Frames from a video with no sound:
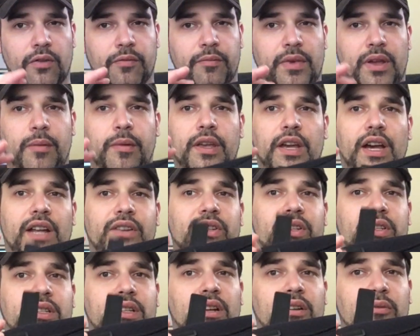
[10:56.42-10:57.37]
if maybe I
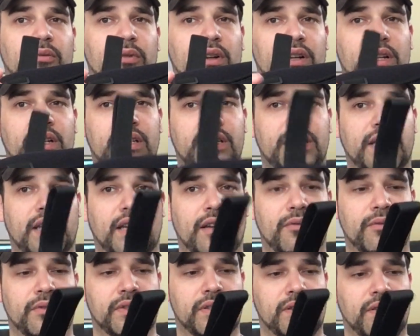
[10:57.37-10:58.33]
just got one that
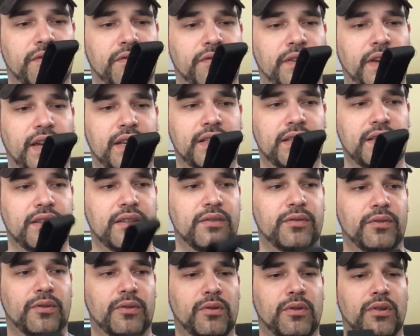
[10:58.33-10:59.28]
was
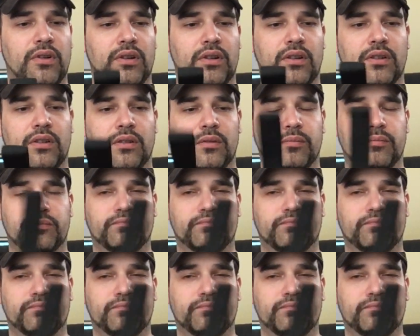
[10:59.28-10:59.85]
defective, or